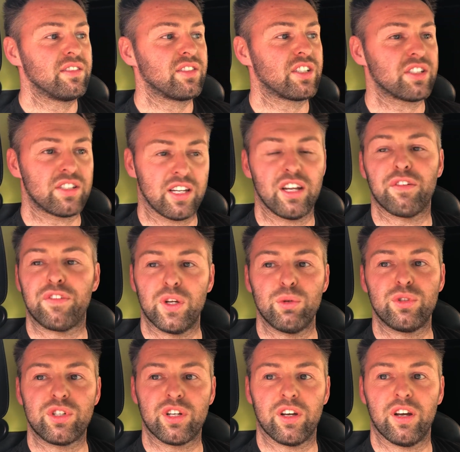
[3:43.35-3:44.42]
to see a
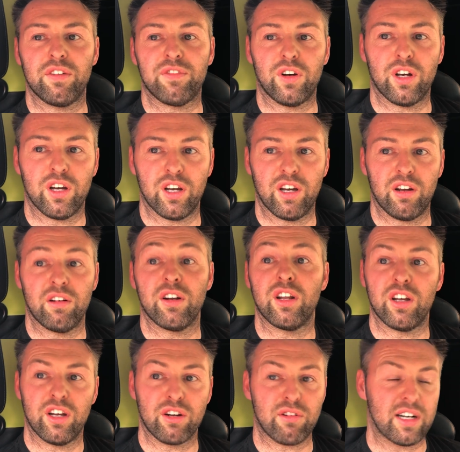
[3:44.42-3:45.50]
future for her and
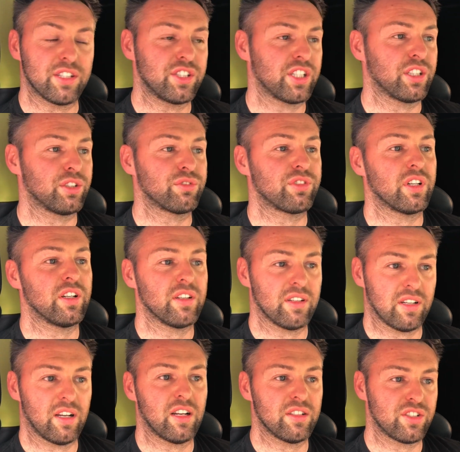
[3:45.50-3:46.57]
her grandchildren
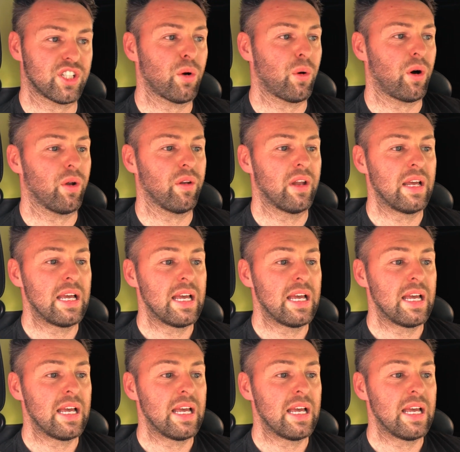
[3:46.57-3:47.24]
and so on.